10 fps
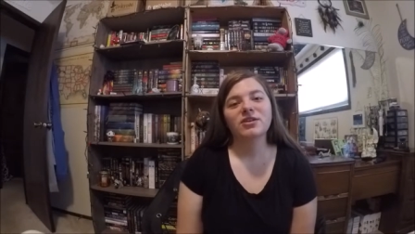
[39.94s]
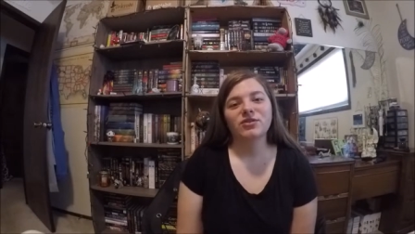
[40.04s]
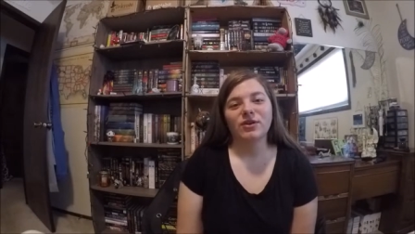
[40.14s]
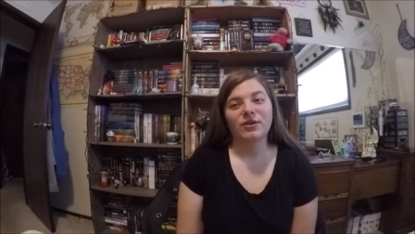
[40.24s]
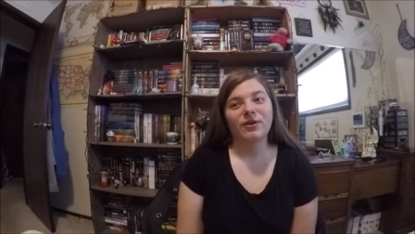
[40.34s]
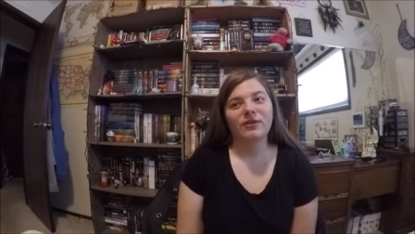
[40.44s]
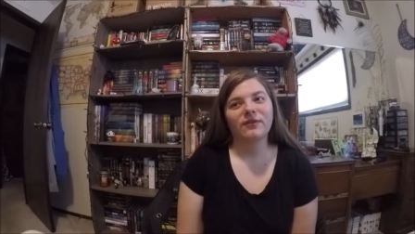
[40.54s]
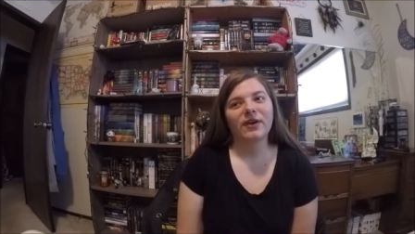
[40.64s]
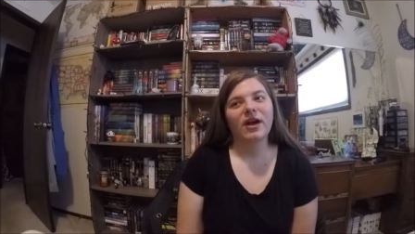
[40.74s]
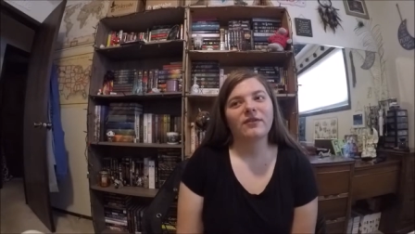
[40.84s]
So I don't go there
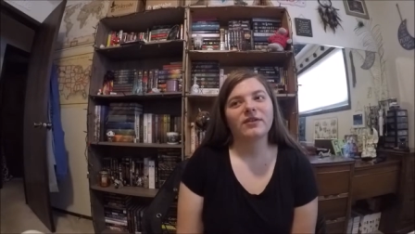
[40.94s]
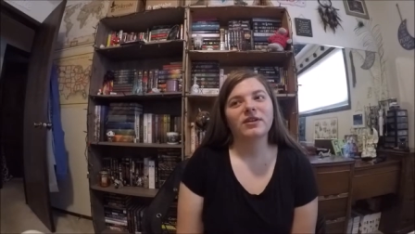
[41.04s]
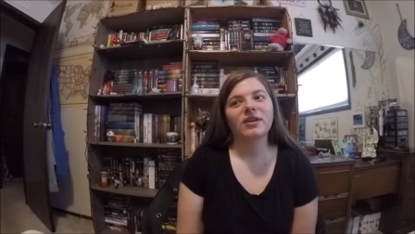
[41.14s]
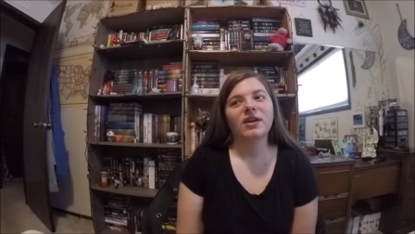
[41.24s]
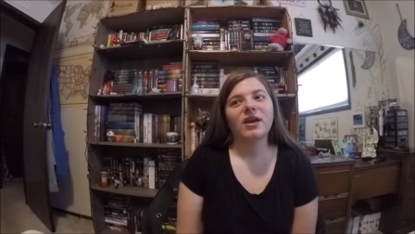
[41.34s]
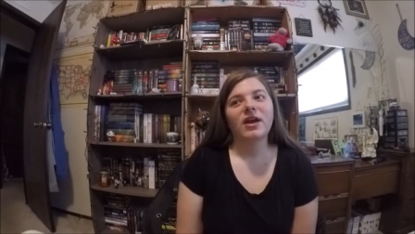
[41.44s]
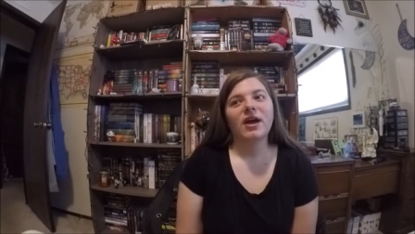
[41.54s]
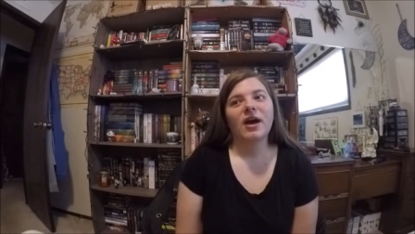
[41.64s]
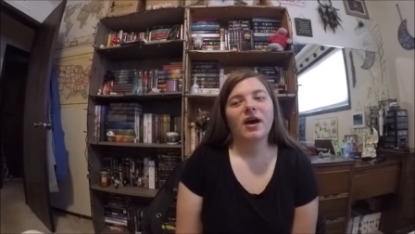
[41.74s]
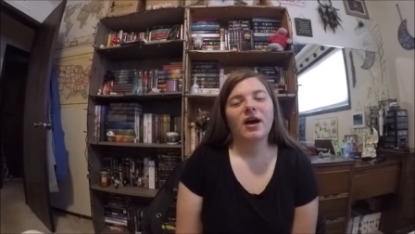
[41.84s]
very often.
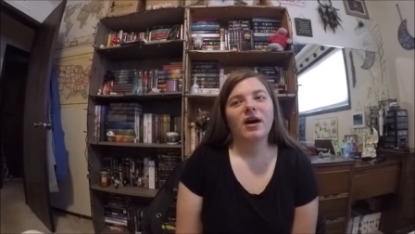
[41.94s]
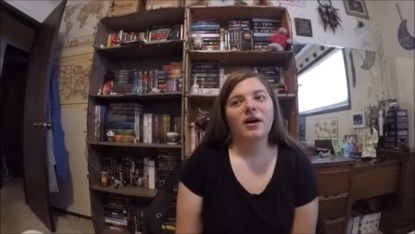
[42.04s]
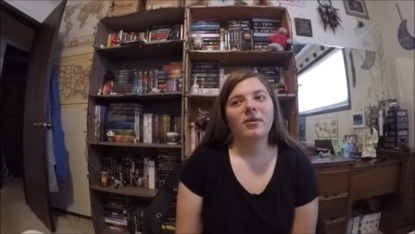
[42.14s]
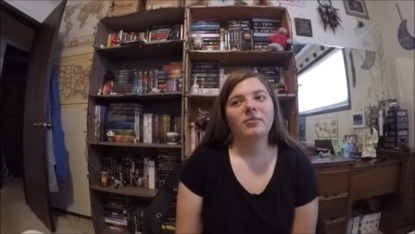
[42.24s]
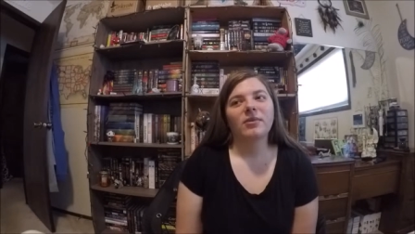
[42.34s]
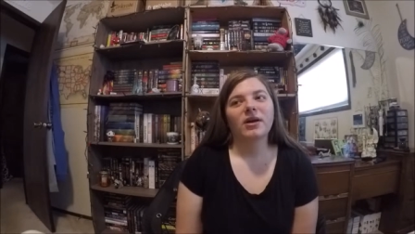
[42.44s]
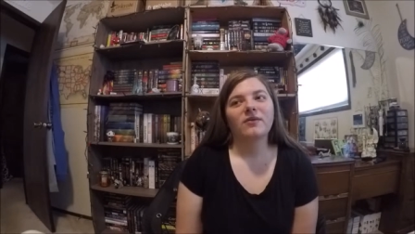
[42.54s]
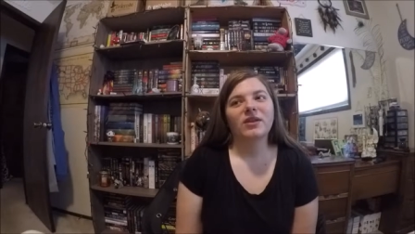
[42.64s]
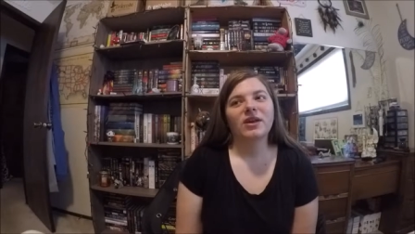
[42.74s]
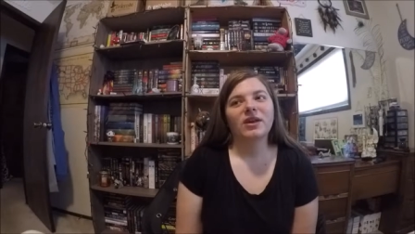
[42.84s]
Um,
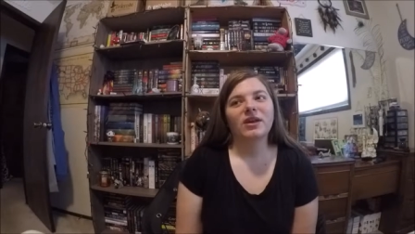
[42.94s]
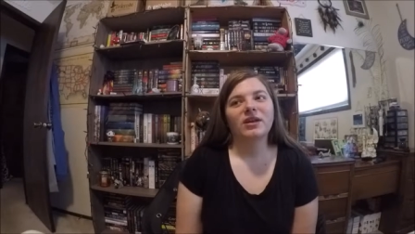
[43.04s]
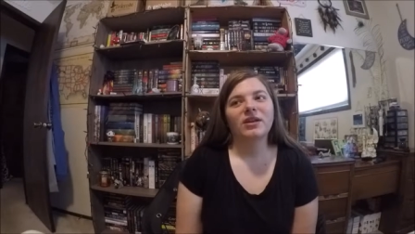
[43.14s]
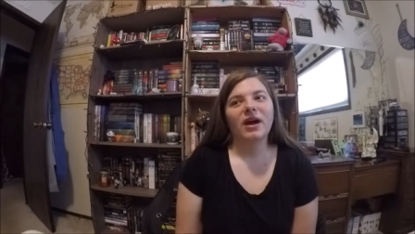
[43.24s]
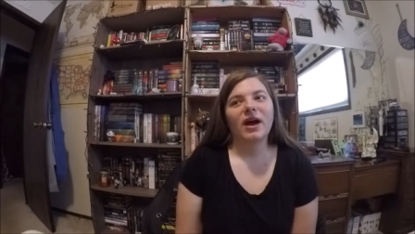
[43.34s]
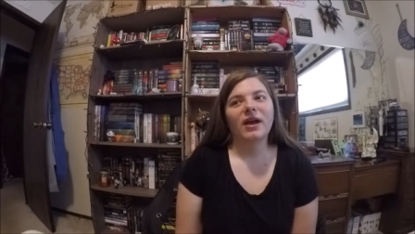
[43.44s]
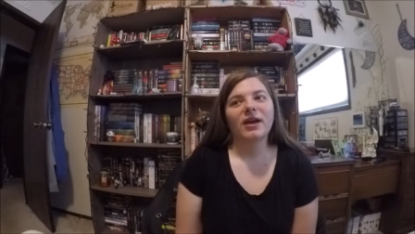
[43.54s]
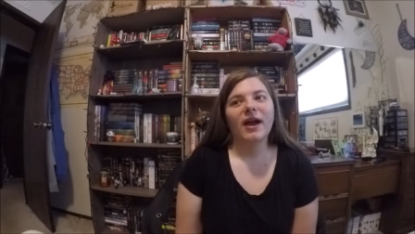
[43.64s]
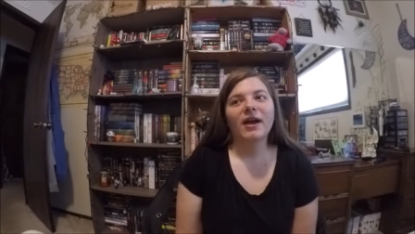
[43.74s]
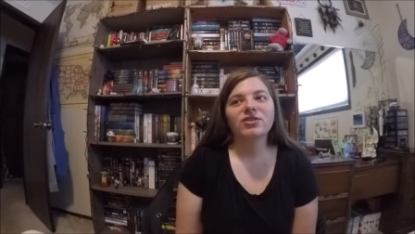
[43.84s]
and then I
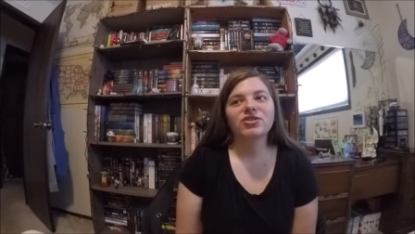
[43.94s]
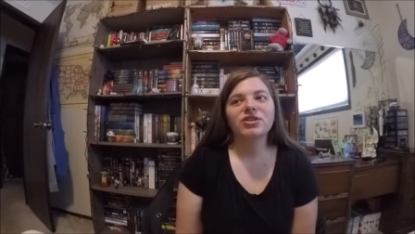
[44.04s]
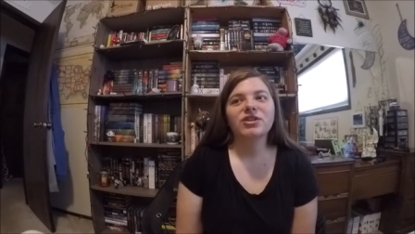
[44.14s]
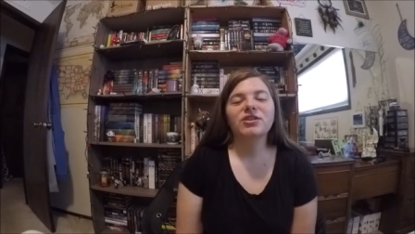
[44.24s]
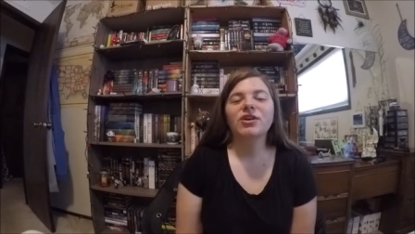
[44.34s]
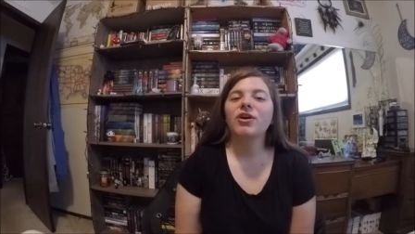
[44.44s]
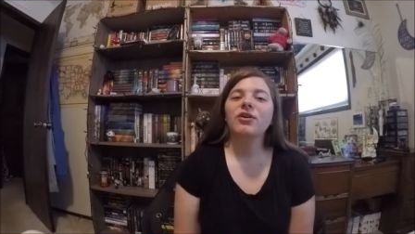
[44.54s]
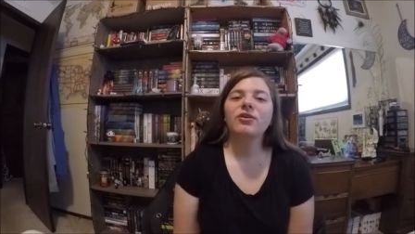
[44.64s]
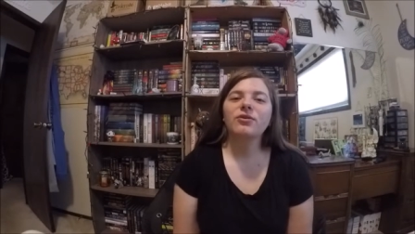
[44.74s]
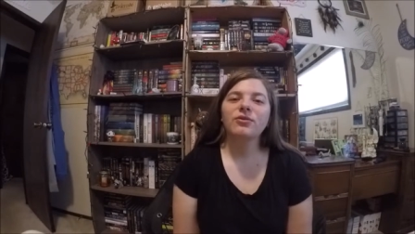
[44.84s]
actually
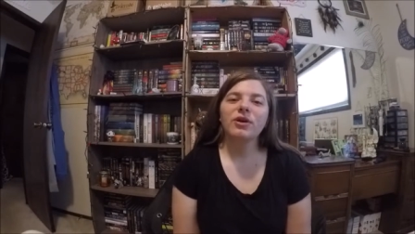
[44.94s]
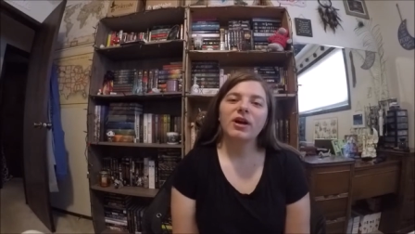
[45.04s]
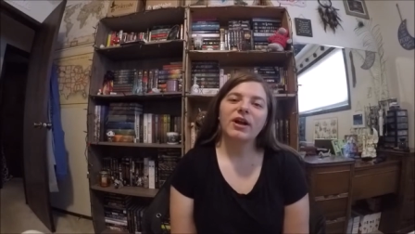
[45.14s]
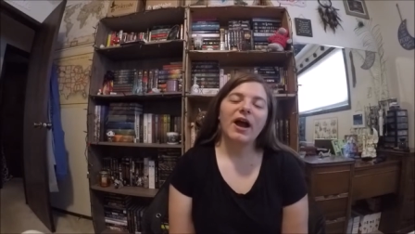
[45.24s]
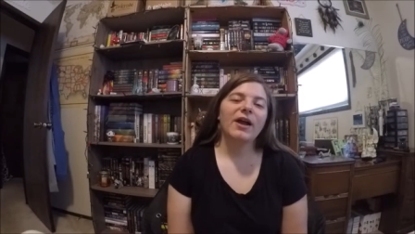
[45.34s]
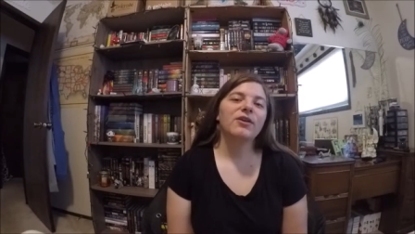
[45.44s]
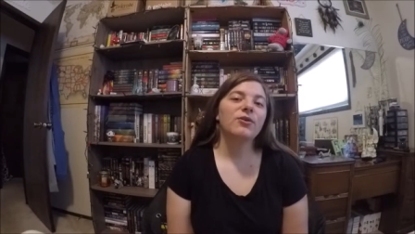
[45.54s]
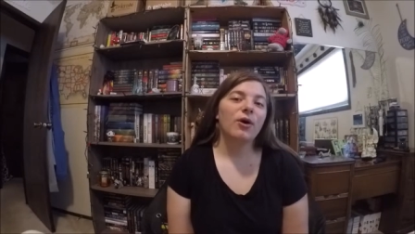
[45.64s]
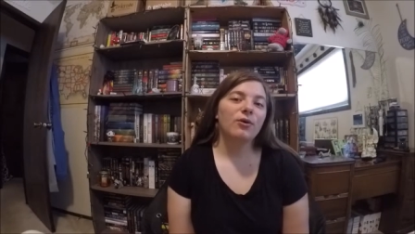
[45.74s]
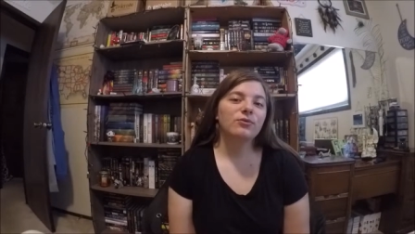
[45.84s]
know a guy
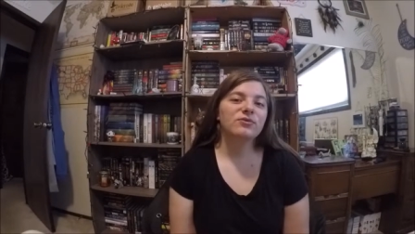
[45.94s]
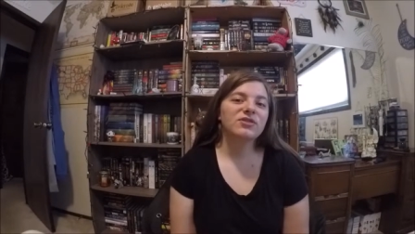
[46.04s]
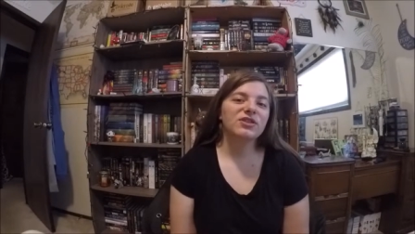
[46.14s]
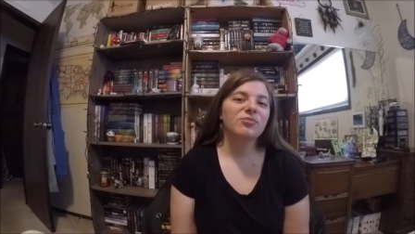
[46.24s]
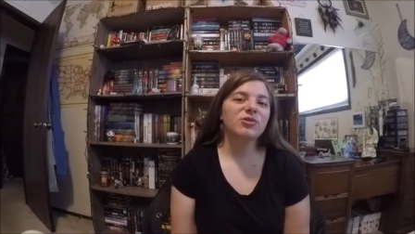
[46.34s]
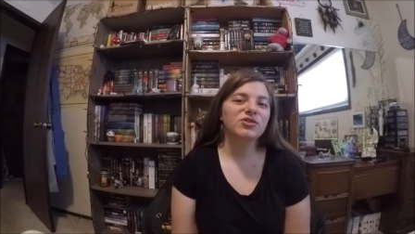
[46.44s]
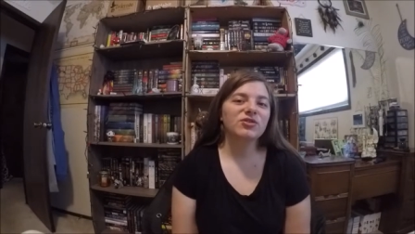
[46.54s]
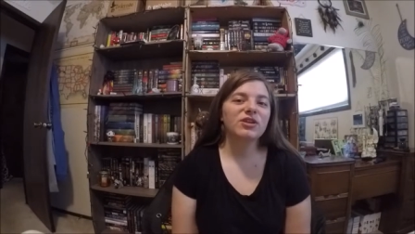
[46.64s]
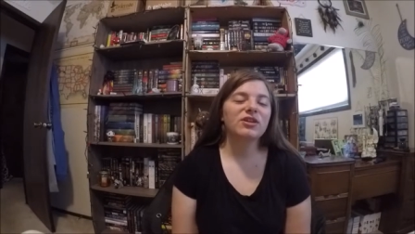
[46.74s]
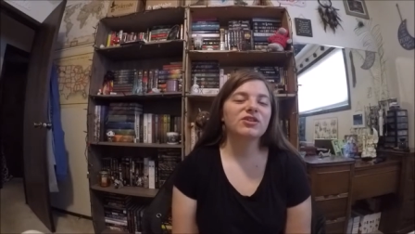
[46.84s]
who owns a bookstore here.